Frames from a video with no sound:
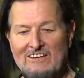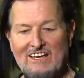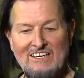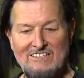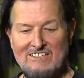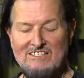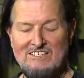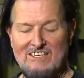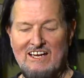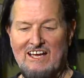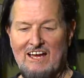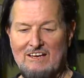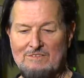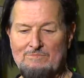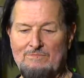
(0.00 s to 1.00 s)
they just they
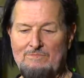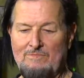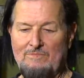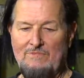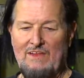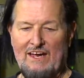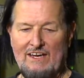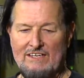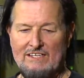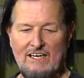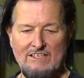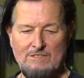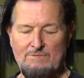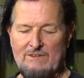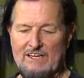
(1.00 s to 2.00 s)
got they
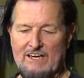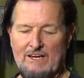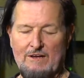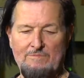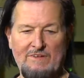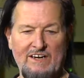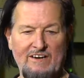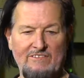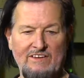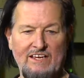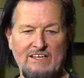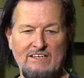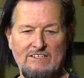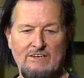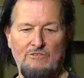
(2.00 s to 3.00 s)
got split up and
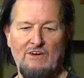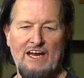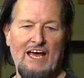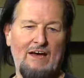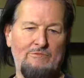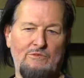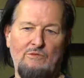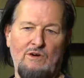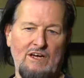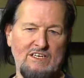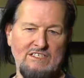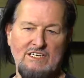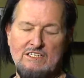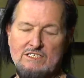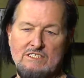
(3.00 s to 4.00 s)
everything. So what happened
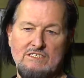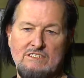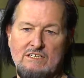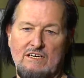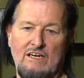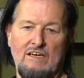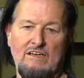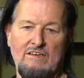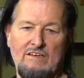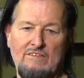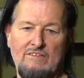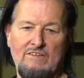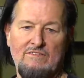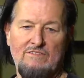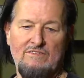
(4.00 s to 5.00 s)
was they just uh,
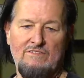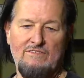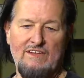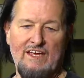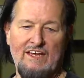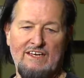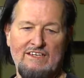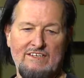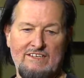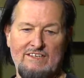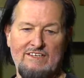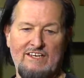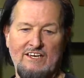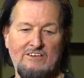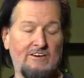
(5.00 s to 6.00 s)
they
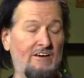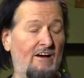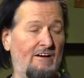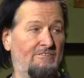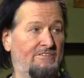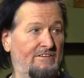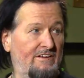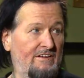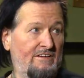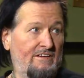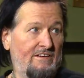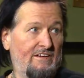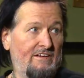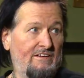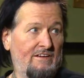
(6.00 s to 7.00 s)
they took off.
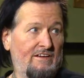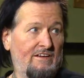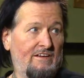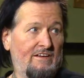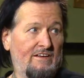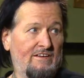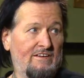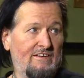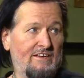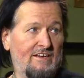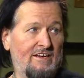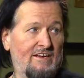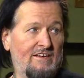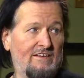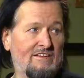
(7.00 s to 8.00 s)

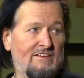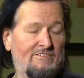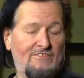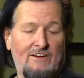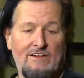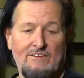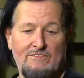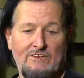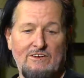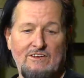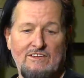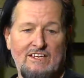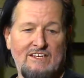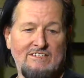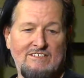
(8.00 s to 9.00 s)
You know, the Wall of
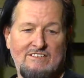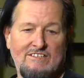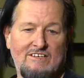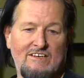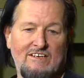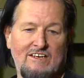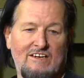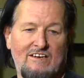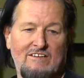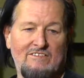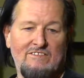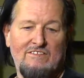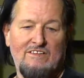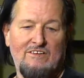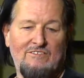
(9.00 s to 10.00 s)
Voodoo, they just you know
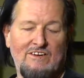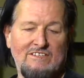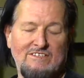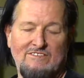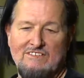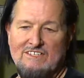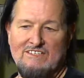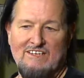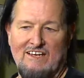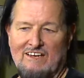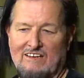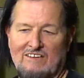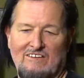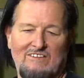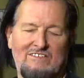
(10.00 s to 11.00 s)
the rest of them just
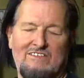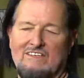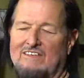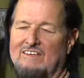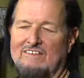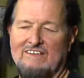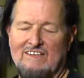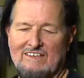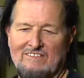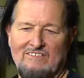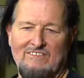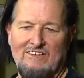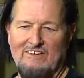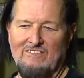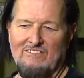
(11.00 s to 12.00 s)
kind of
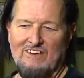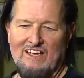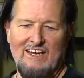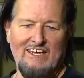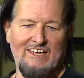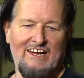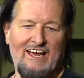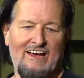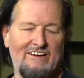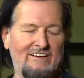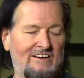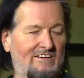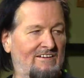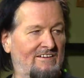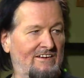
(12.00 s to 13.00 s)
go, well, we got to get out of
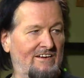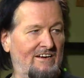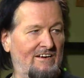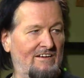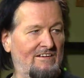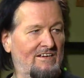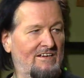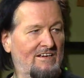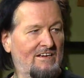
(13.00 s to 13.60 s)
here. You know,